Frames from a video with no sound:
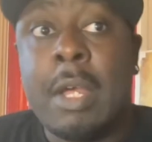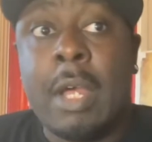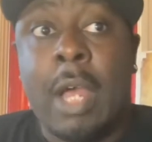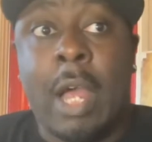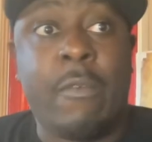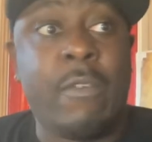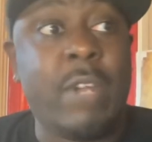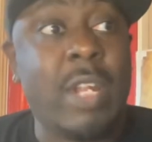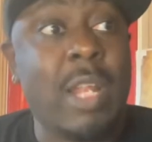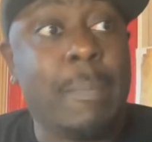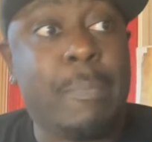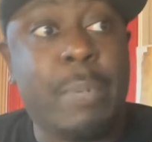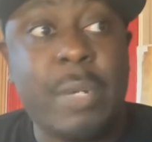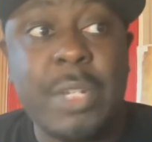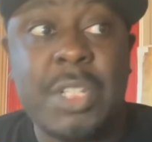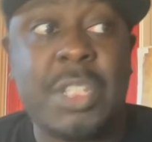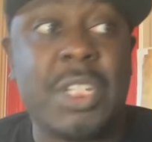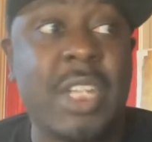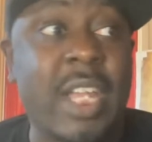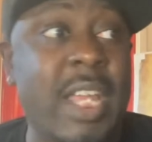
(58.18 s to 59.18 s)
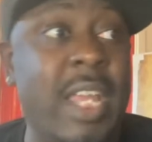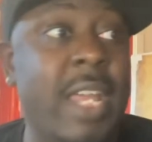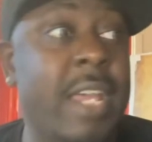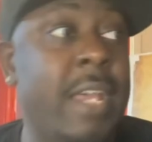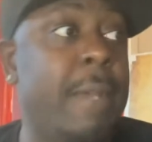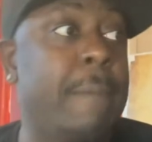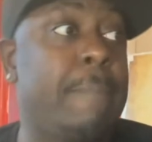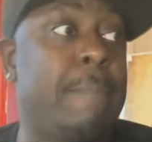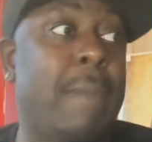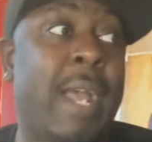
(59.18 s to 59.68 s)
I really appreciate
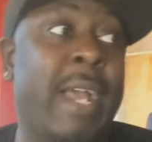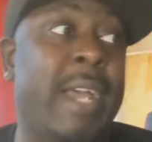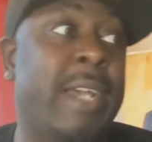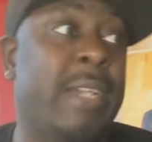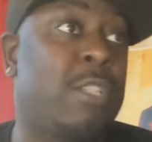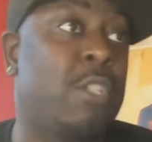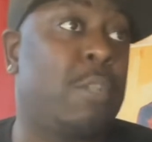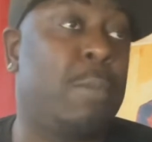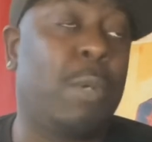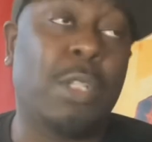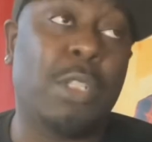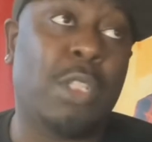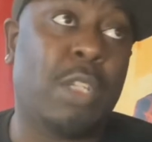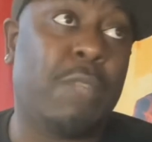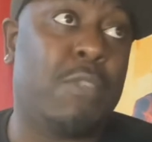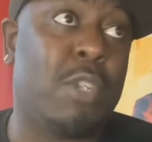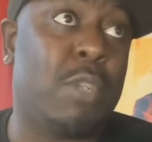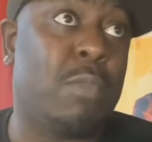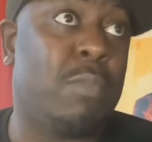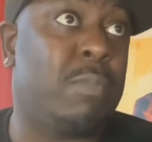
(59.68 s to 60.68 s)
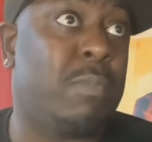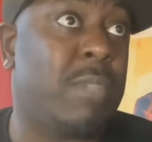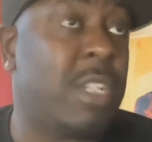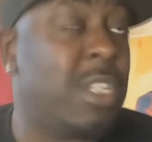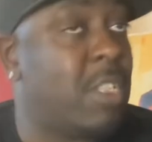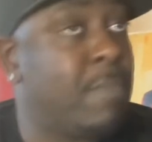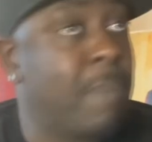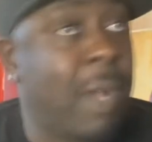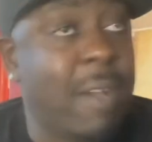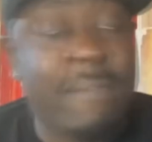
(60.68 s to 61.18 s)
it. And to be honest with you,
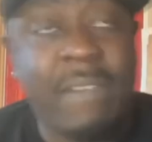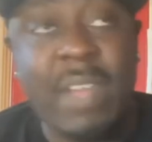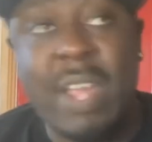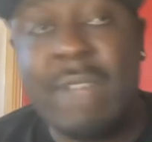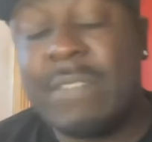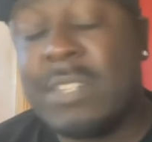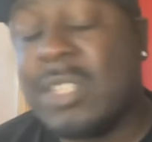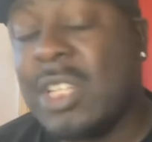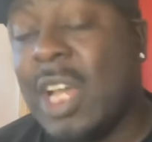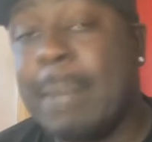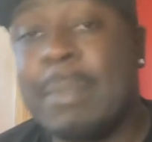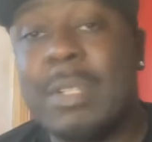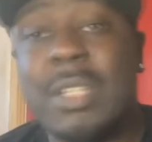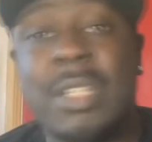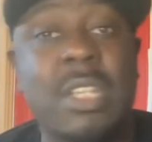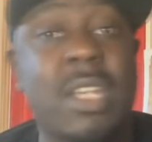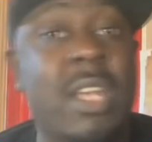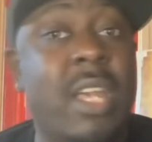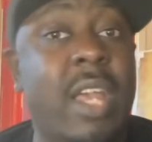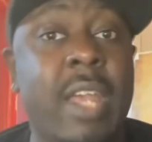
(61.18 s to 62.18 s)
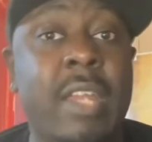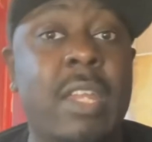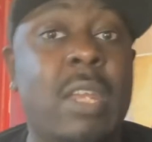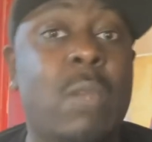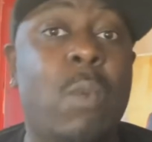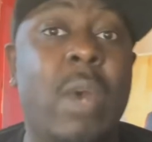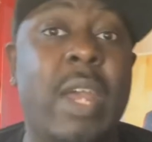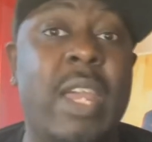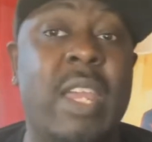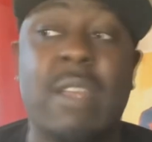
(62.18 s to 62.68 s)
this is my favourite time of the year
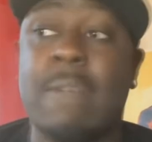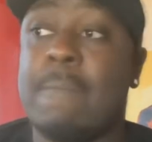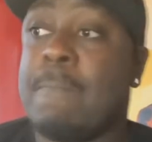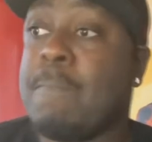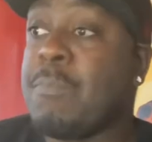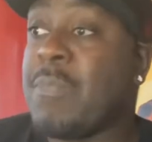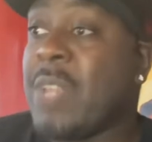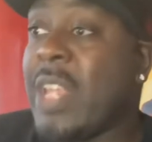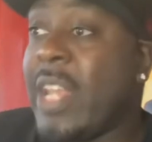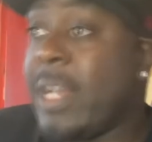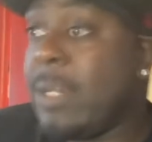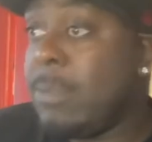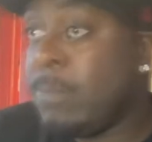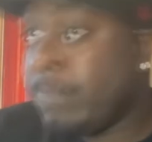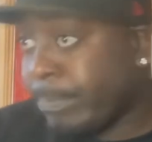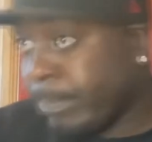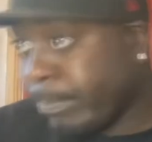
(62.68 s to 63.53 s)
anyway. Yeah.